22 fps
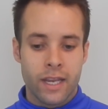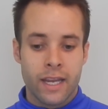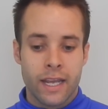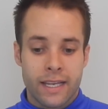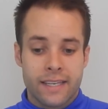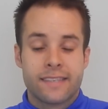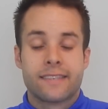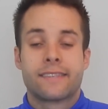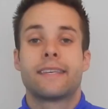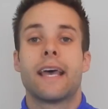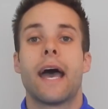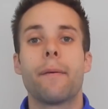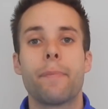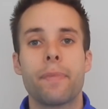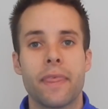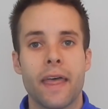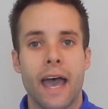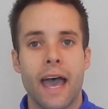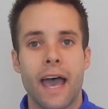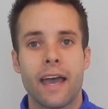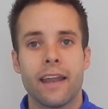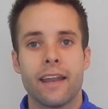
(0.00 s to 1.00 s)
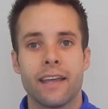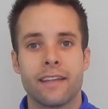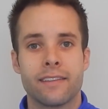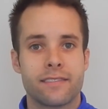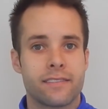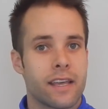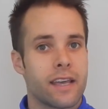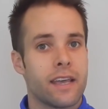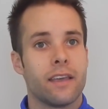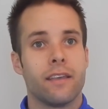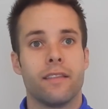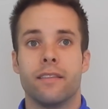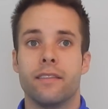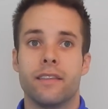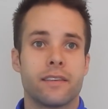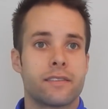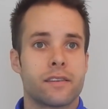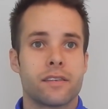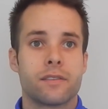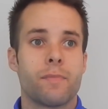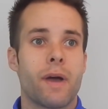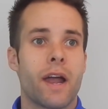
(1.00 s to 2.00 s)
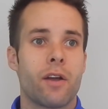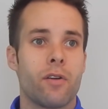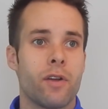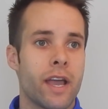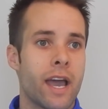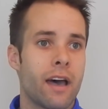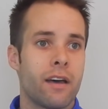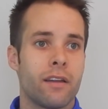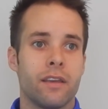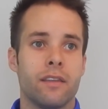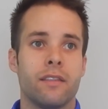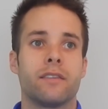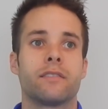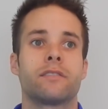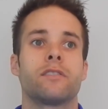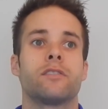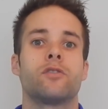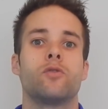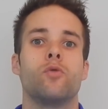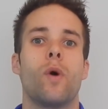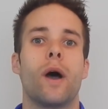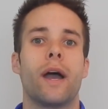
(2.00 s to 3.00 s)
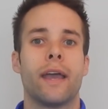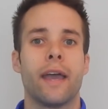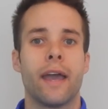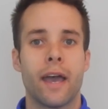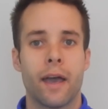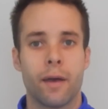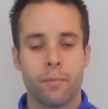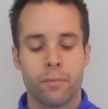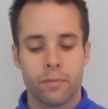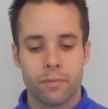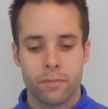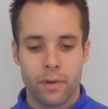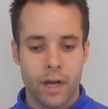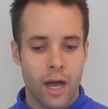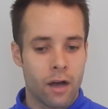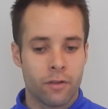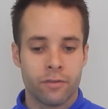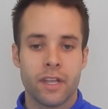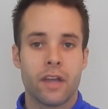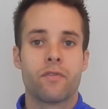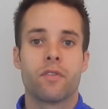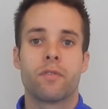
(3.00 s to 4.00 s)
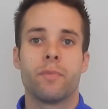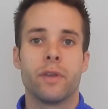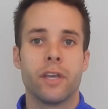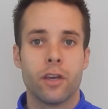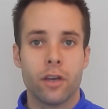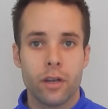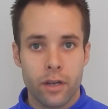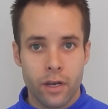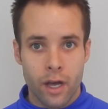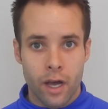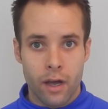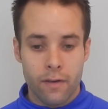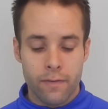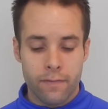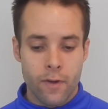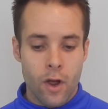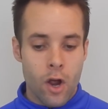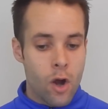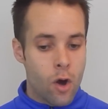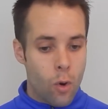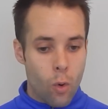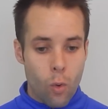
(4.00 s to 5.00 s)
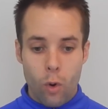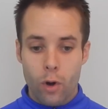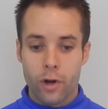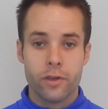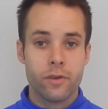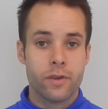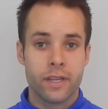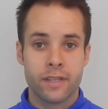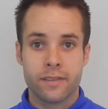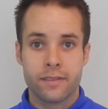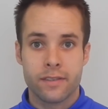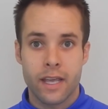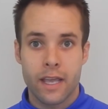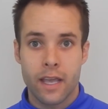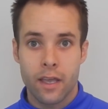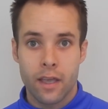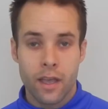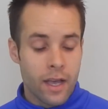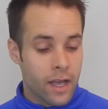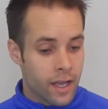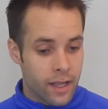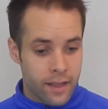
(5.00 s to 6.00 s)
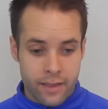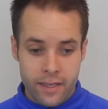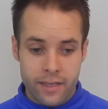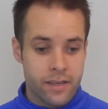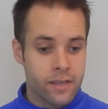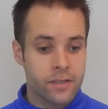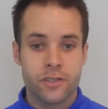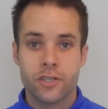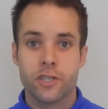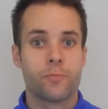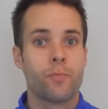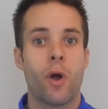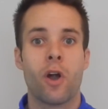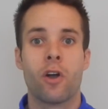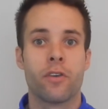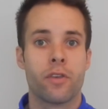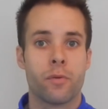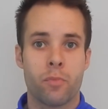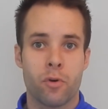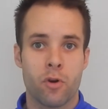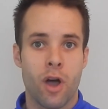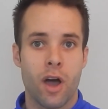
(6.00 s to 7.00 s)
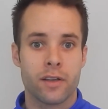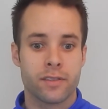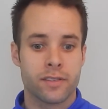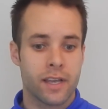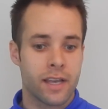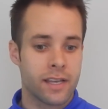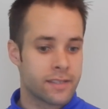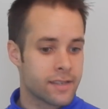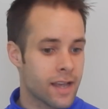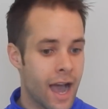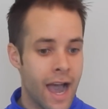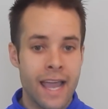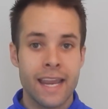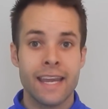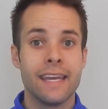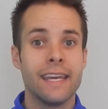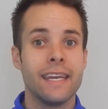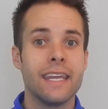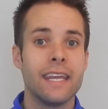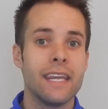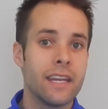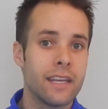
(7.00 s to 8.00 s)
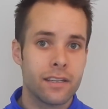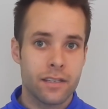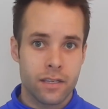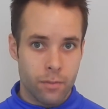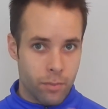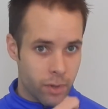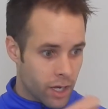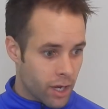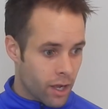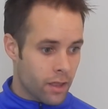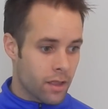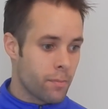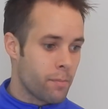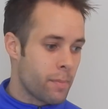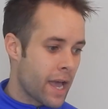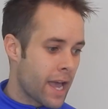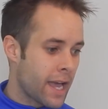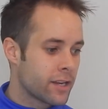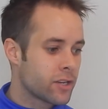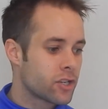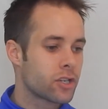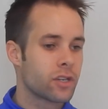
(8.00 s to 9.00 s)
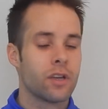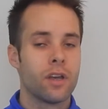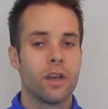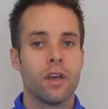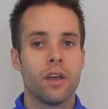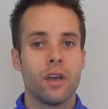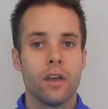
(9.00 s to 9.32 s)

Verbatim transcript: accept that and say, this is my reality. This is who I am. I'll never be good enough. Or you can say, this is just part of the process. I needed to be on the bench.